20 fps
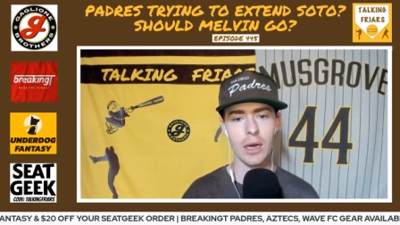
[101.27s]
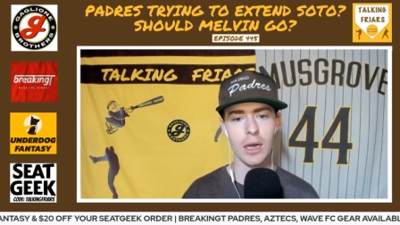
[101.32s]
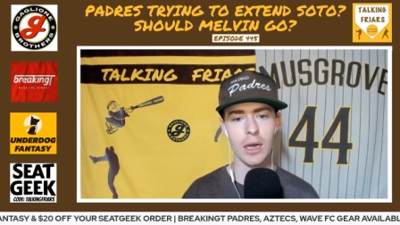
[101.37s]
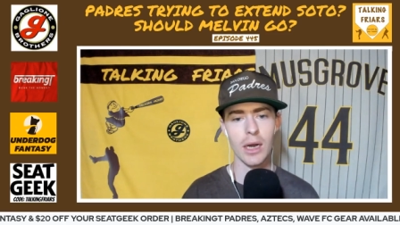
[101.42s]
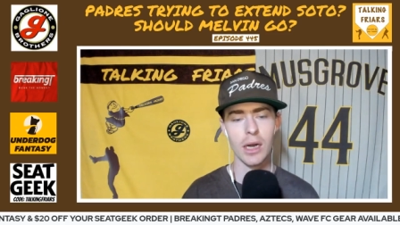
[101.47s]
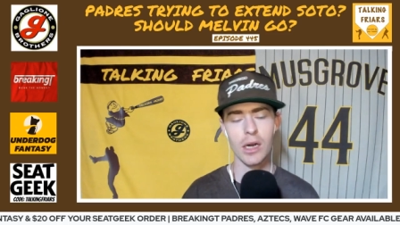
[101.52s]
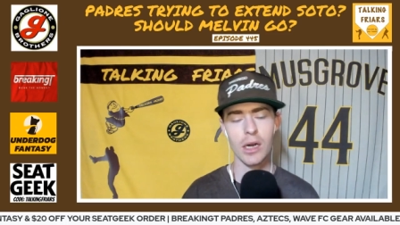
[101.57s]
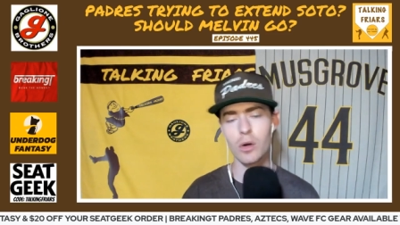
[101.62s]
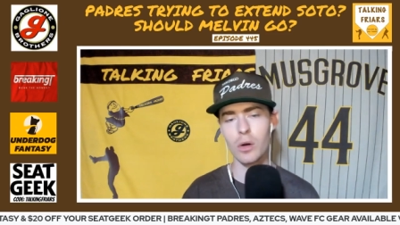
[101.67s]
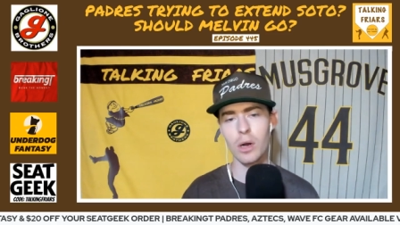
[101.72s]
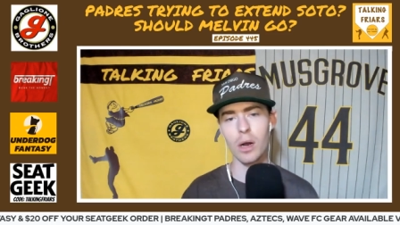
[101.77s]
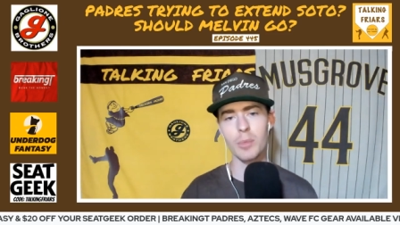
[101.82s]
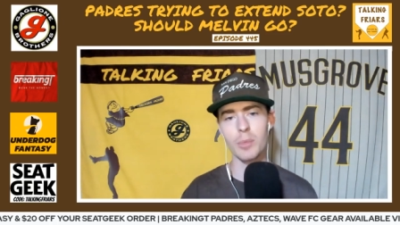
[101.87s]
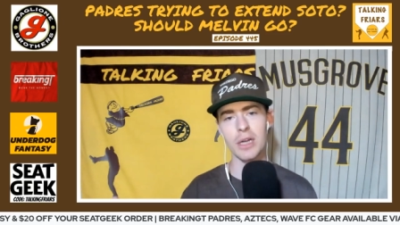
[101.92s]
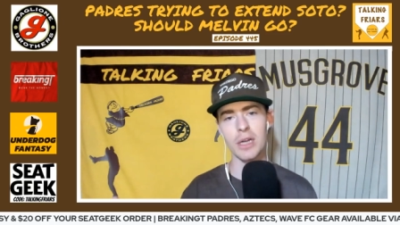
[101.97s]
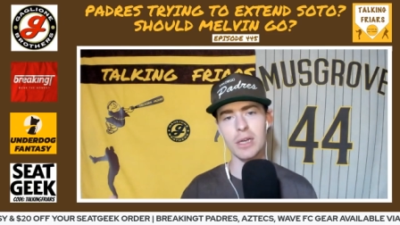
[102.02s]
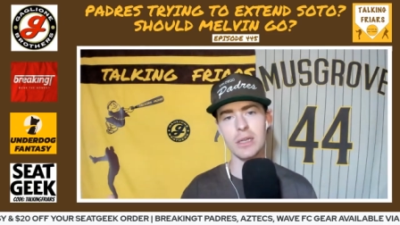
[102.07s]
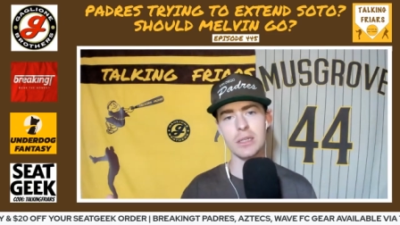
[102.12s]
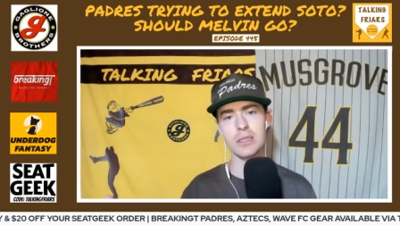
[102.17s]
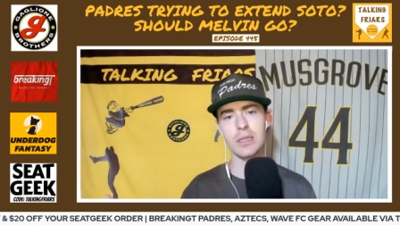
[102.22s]
And I'm
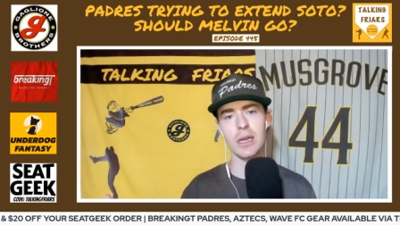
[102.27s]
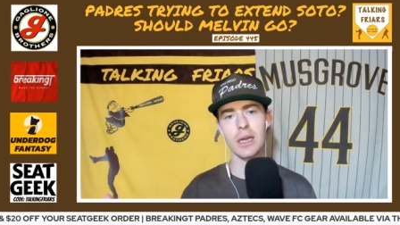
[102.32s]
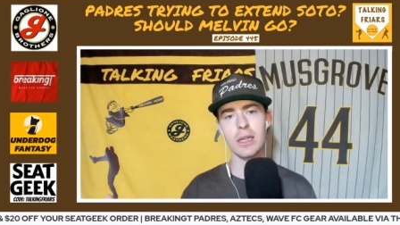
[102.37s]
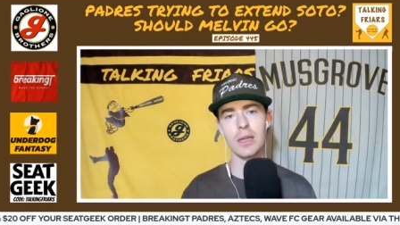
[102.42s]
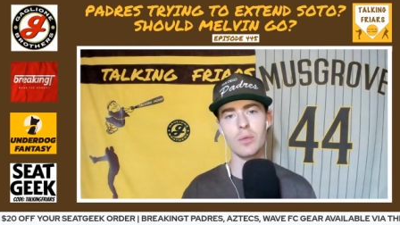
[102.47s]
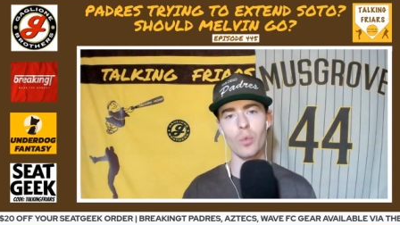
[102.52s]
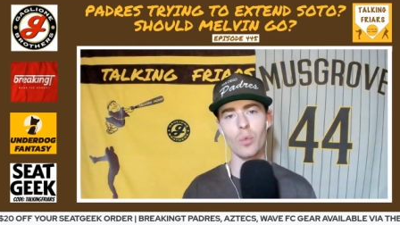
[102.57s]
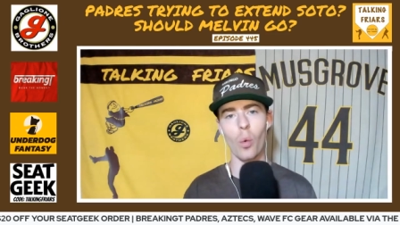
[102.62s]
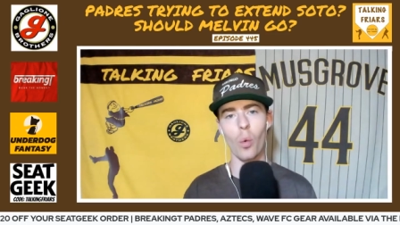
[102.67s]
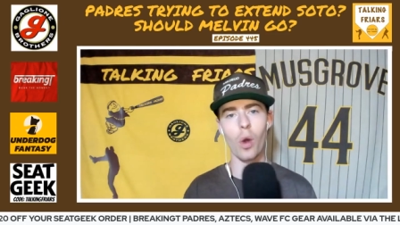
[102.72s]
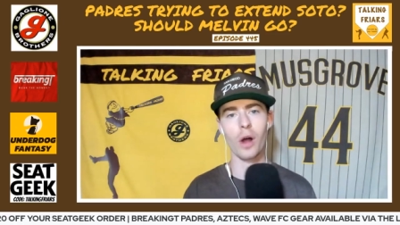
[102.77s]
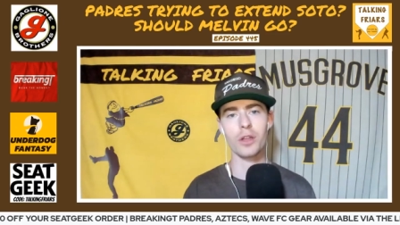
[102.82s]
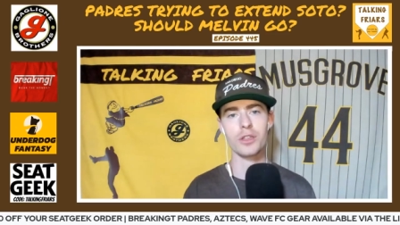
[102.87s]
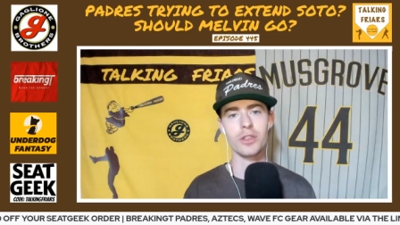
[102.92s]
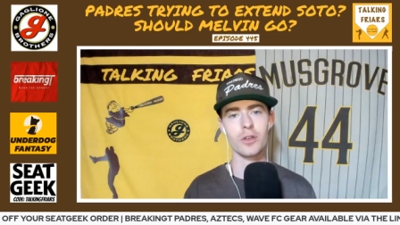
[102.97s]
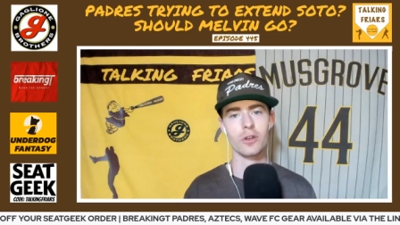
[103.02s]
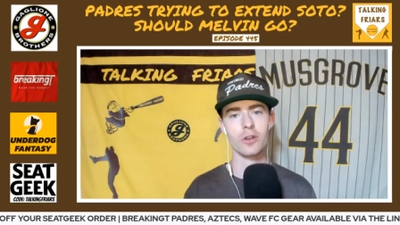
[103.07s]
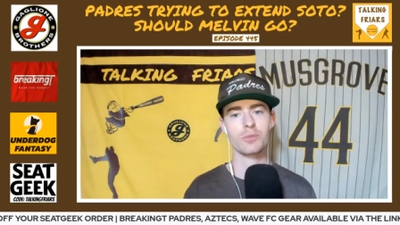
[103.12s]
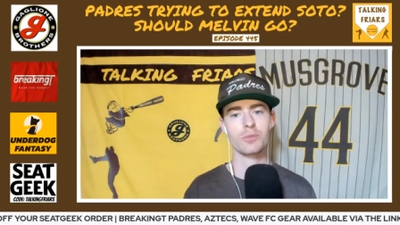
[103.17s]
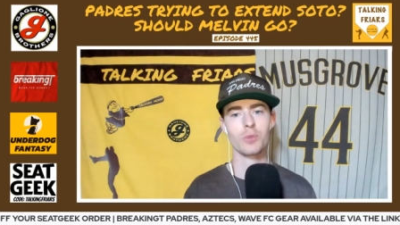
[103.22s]
not going to say that Juan
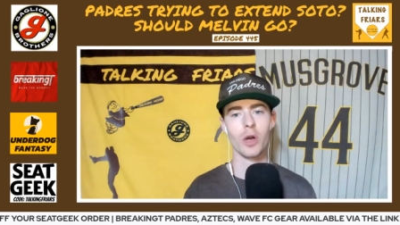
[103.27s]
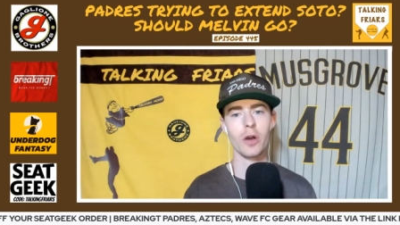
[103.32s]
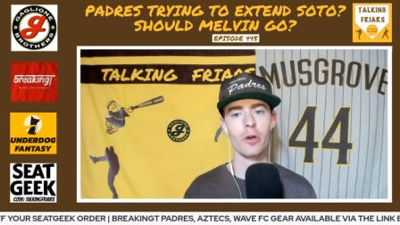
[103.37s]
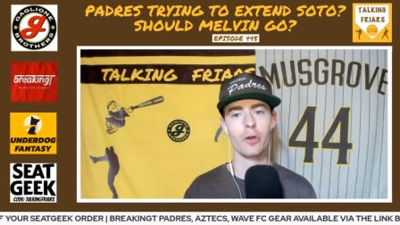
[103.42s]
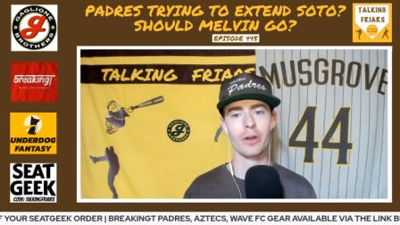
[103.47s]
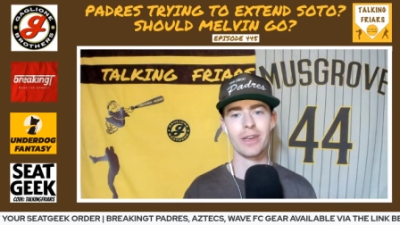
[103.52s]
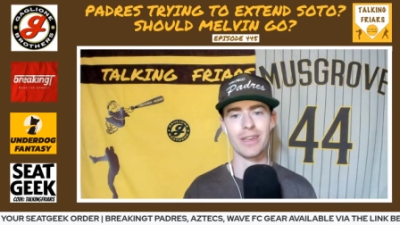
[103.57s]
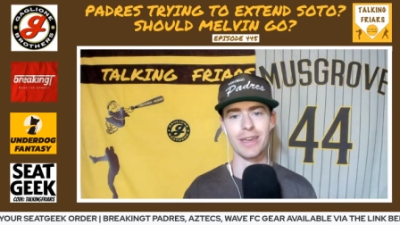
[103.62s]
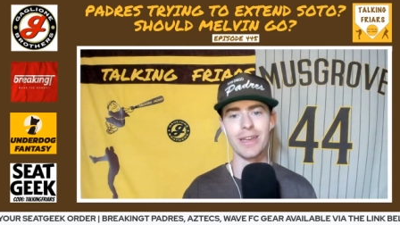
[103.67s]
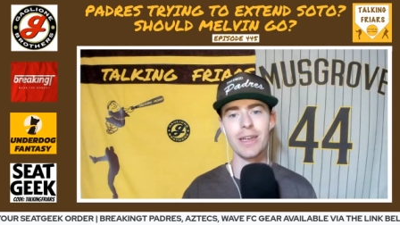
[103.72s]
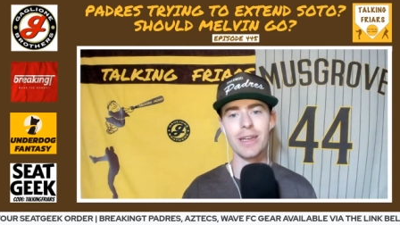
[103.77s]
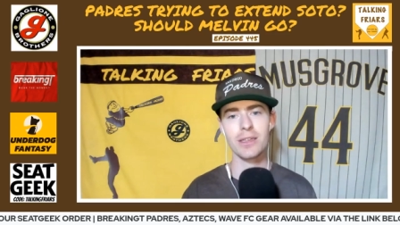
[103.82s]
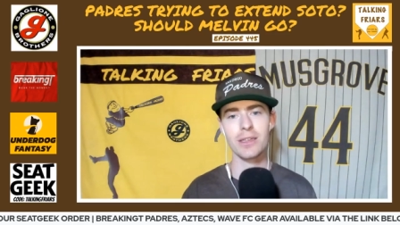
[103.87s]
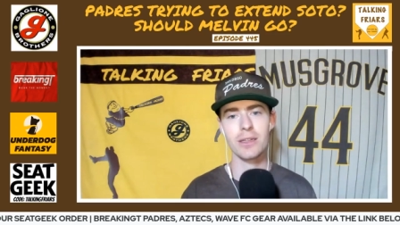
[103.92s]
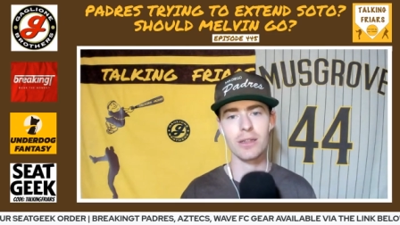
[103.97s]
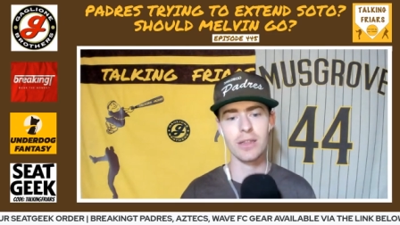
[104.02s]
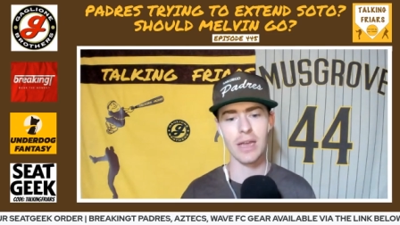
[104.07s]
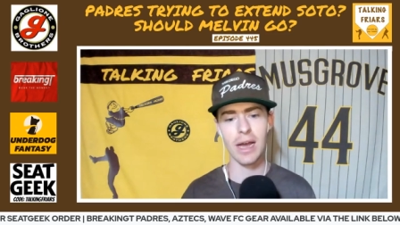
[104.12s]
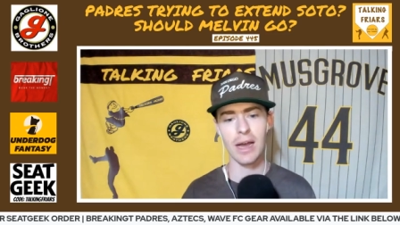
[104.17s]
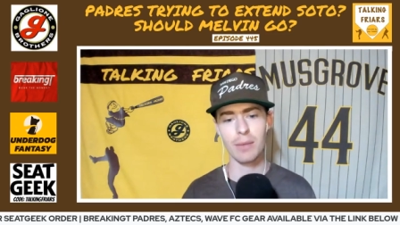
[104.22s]
Soto's priority
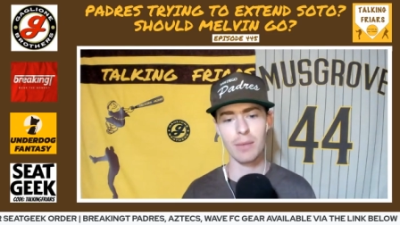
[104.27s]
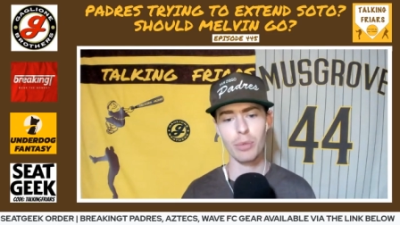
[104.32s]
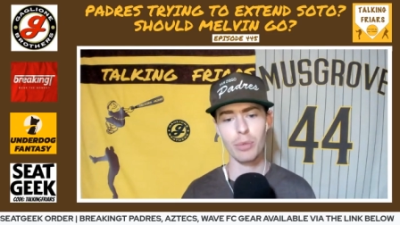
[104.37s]
isn't that.